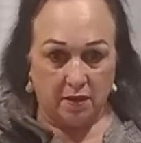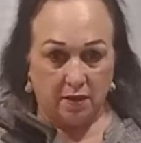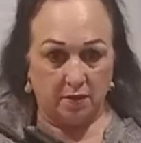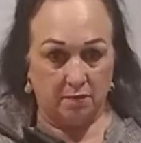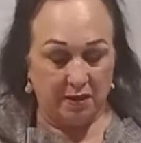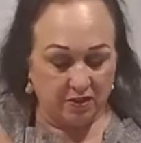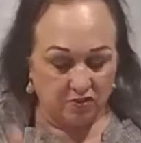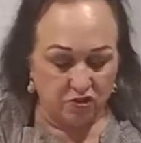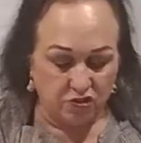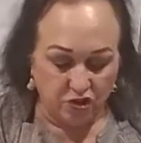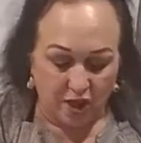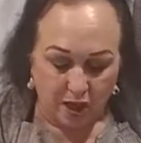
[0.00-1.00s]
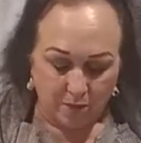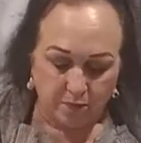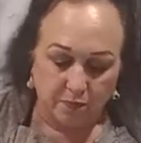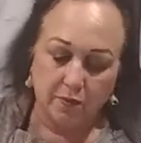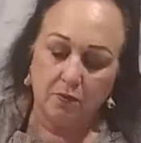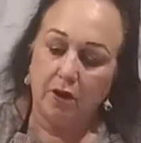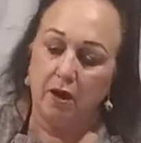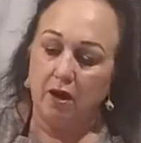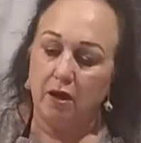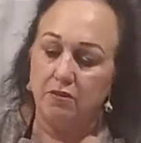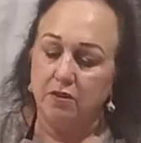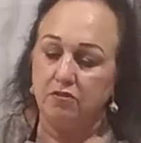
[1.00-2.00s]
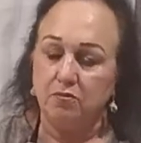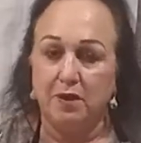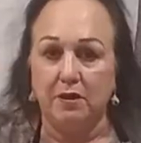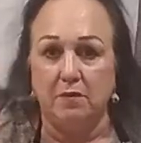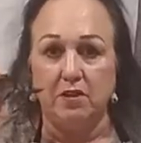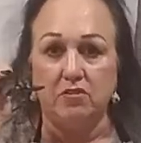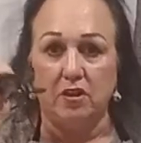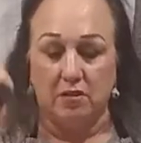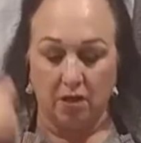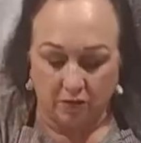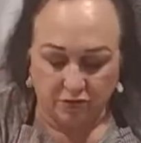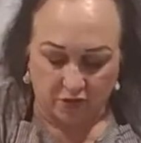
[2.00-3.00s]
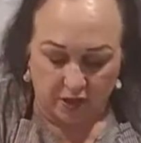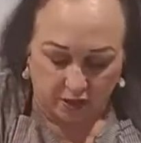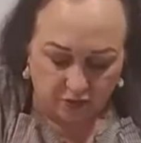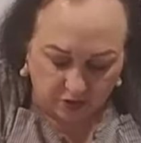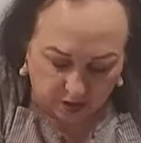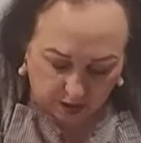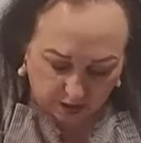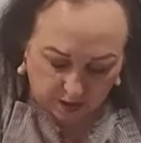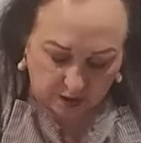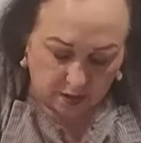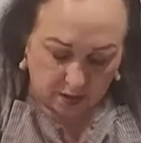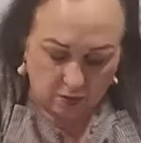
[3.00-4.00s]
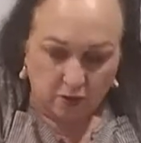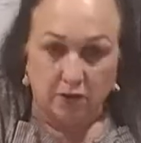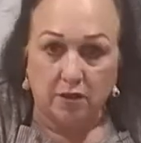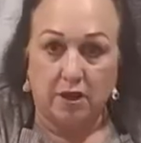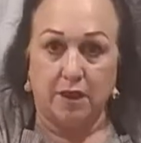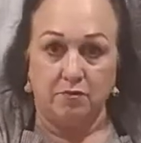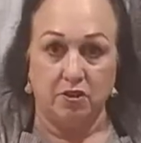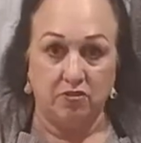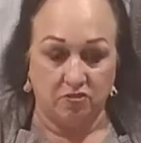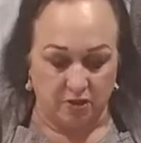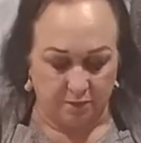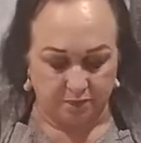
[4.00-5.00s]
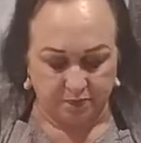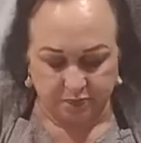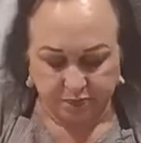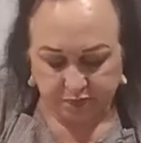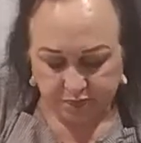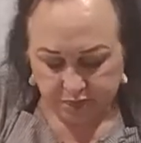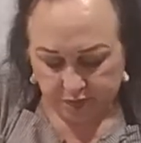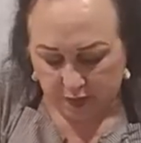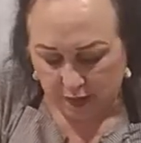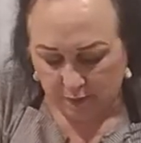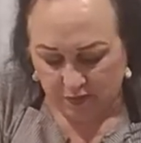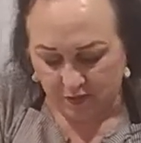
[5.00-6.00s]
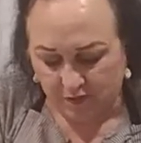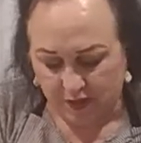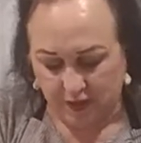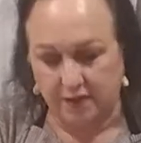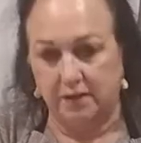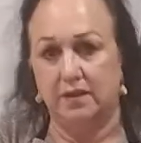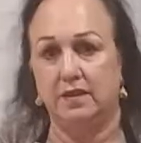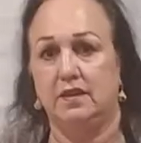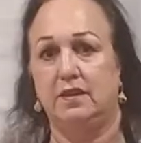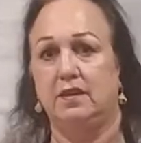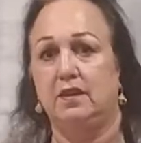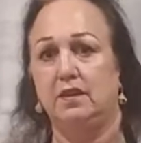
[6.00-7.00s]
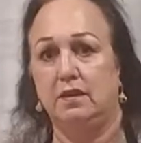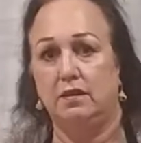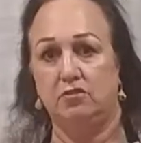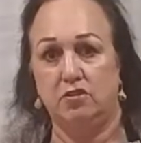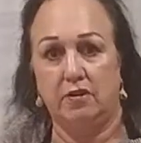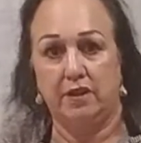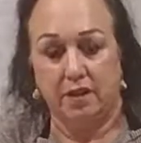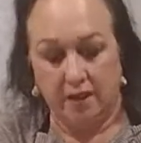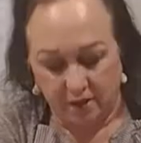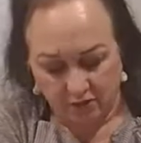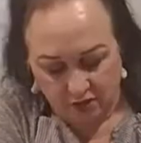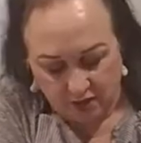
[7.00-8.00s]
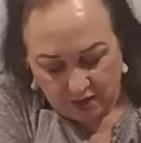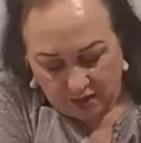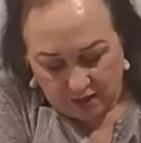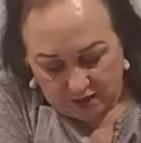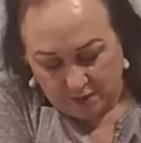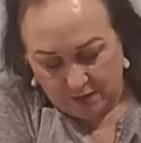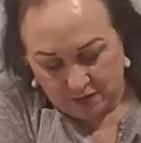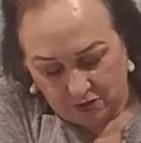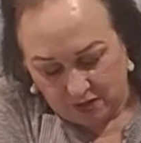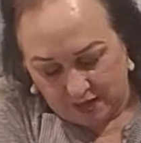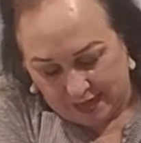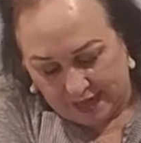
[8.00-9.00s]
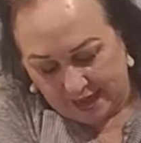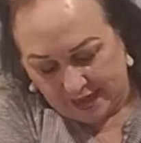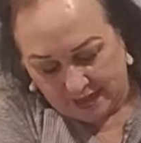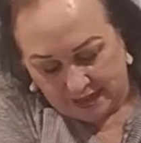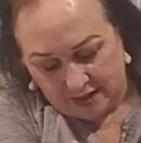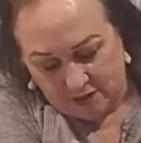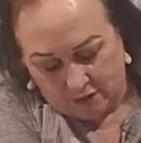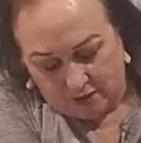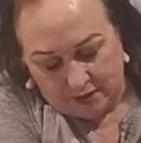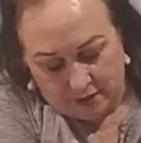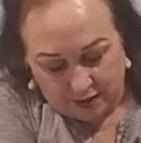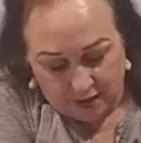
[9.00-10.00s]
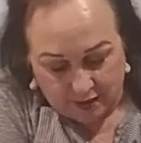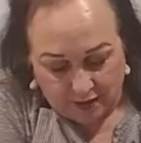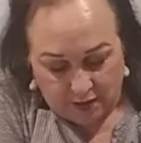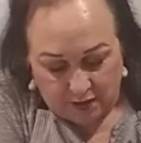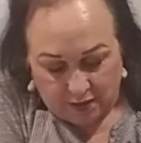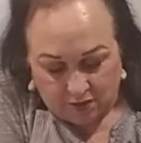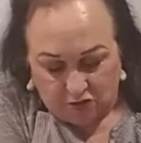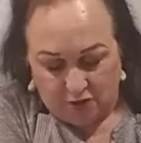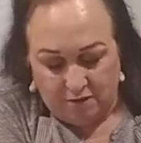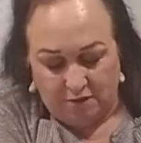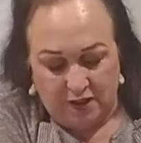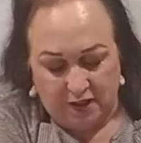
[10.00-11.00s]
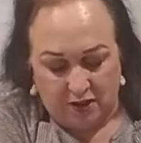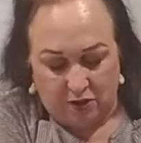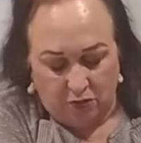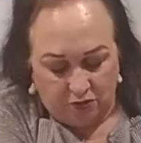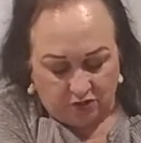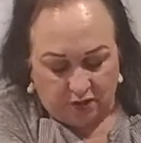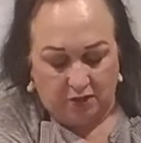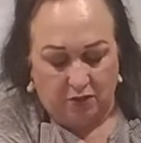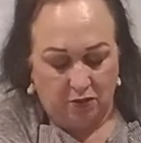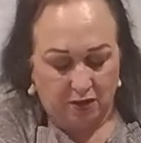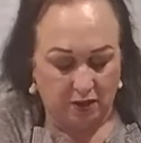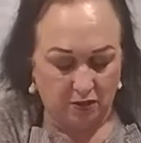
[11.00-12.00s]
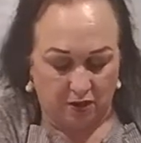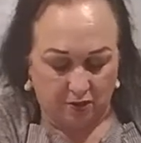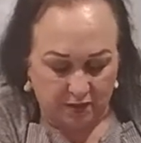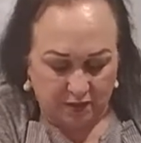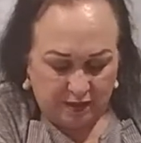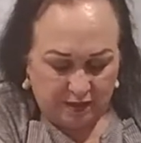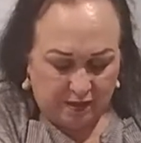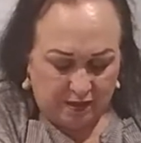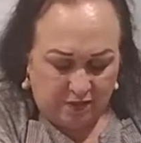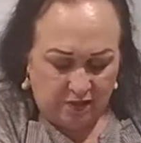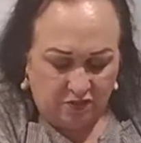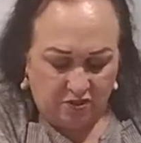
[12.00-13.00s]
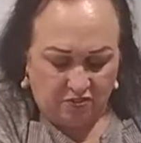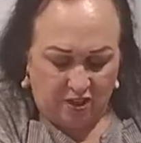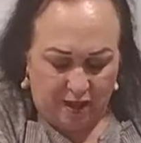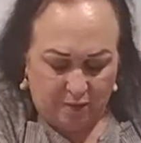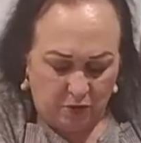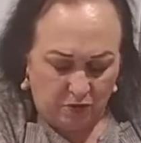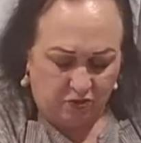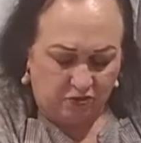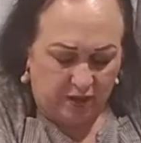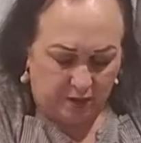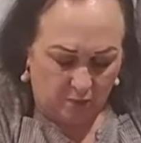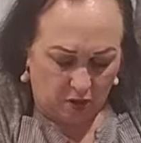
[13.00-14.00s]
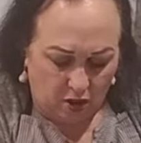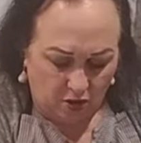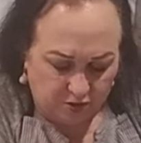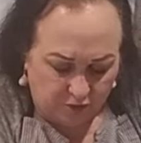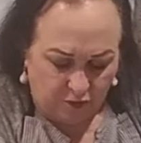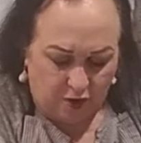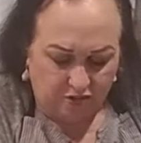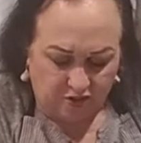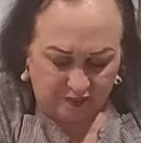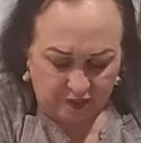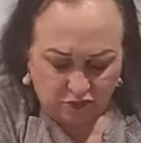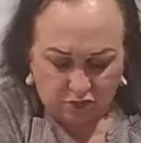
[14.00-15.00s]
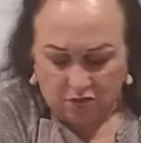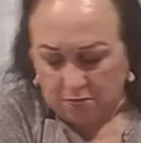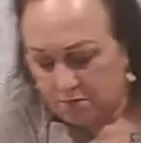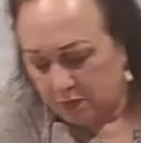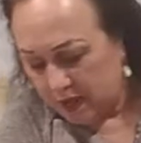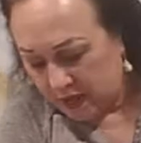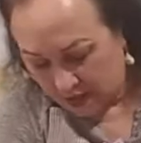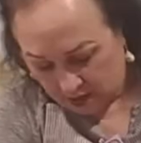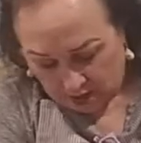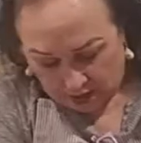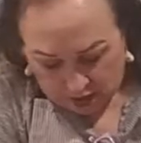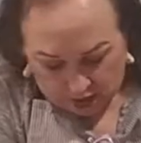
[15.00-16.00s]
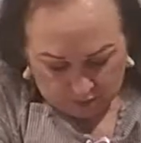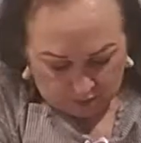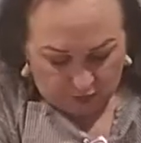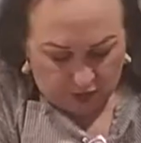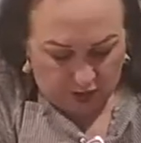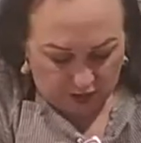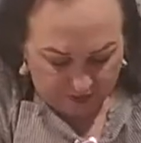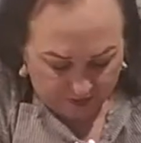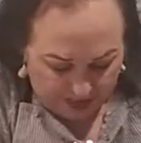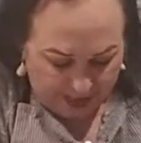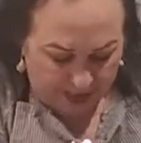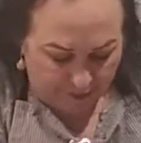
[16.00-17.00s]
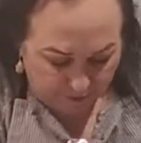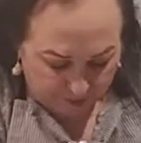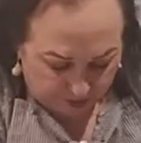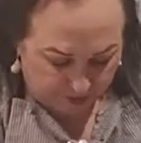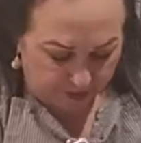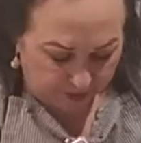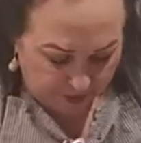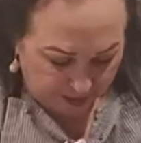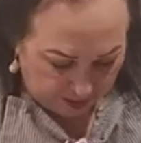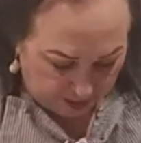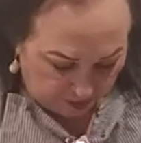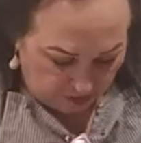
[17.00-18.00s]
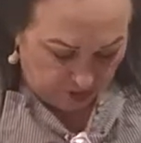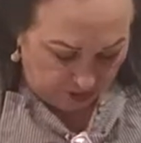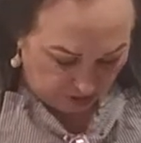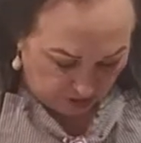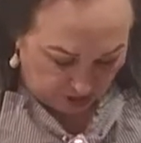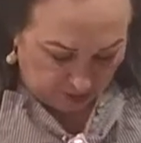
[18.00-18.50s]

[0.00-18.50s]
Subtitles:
mix and chop. Wow, my son loves this, okay? Look, I'm just, let me see if I can, sorry guys. I'm not at editing or doing videos. Okay, look, this is almost all defrosted. This was a big ball of hamburger. So let's, see,